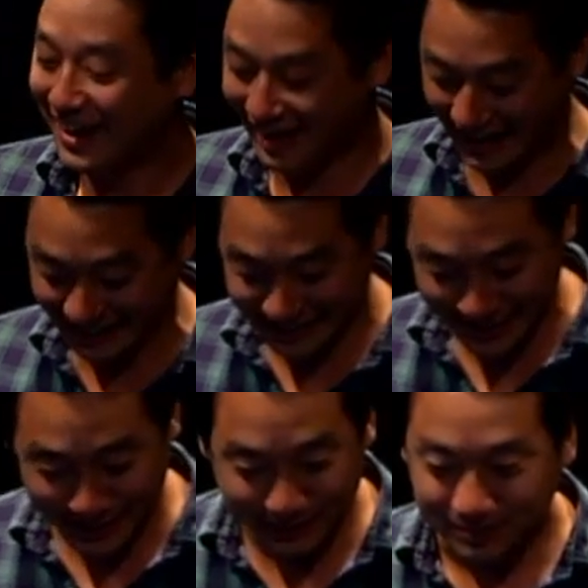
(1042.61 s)
All right,
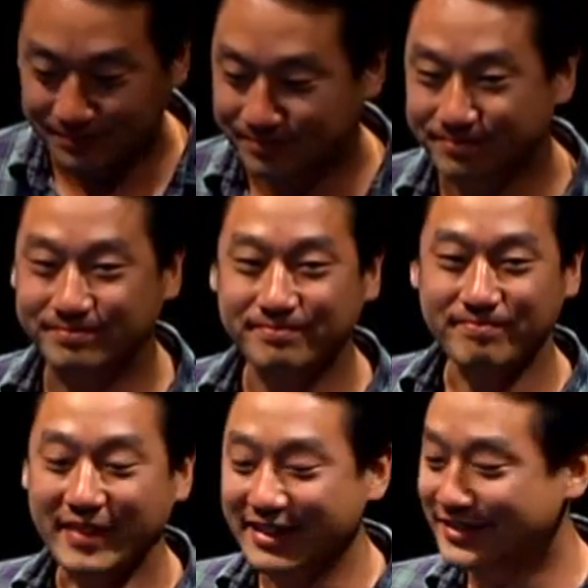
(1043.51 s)
so
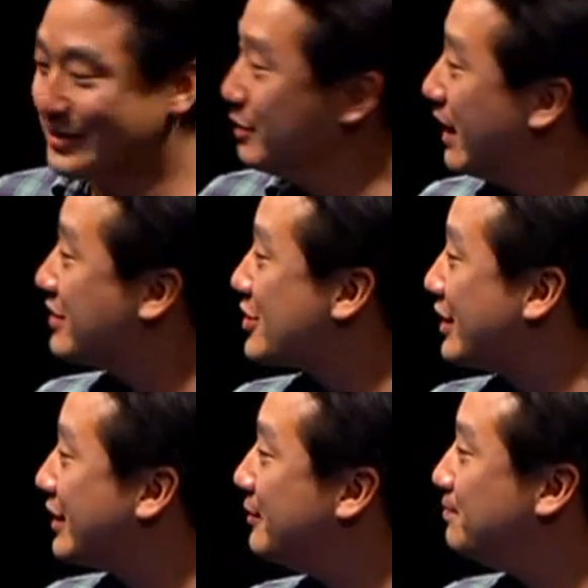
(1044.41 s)
Stu
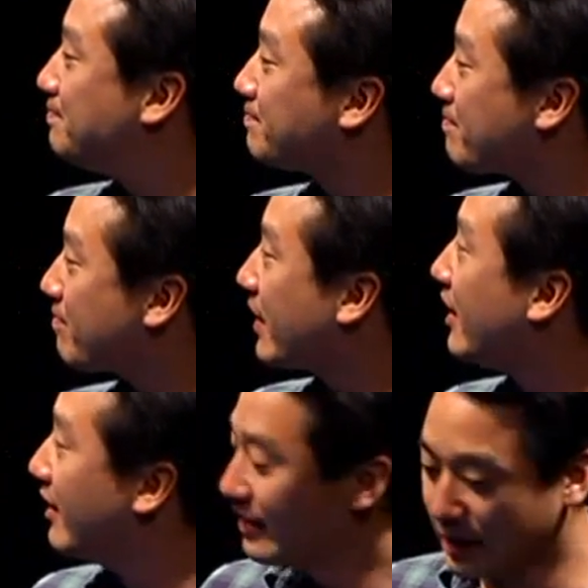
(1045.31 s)
mentioned
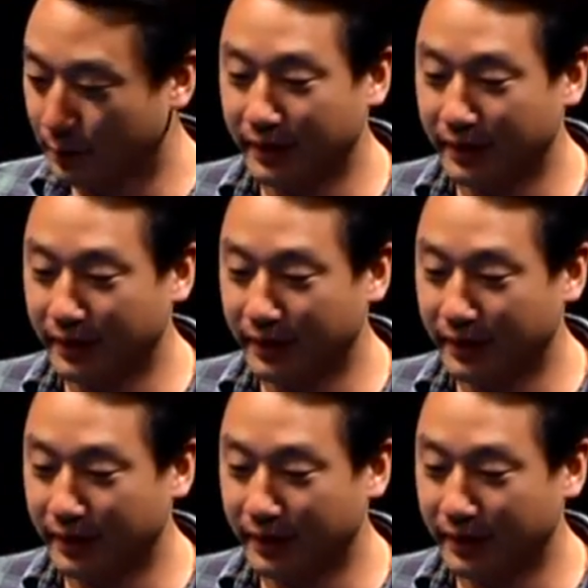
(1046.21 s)
that a